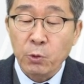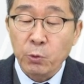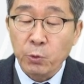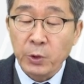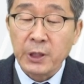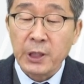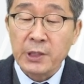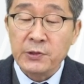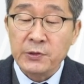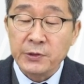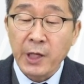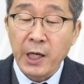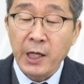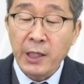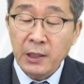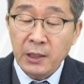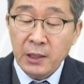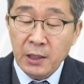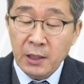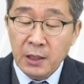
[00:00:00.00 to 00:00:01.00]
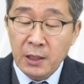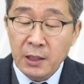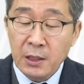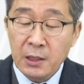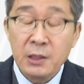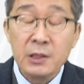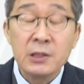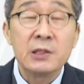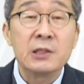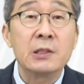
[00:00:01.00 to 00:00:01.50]
we can say
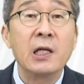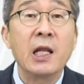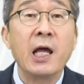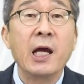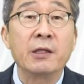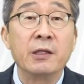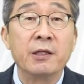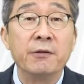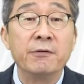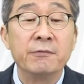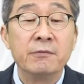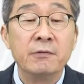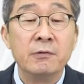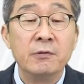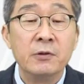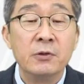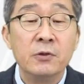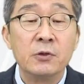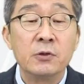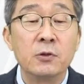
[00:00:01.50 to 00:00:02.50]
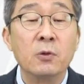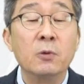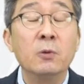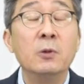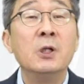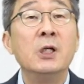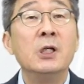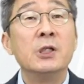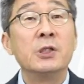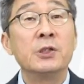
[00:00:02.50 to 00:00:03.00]
selective. So
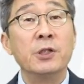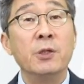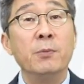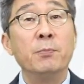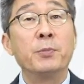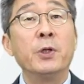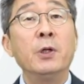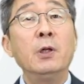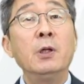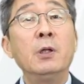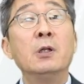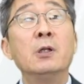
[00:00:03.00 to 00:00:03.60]
simple,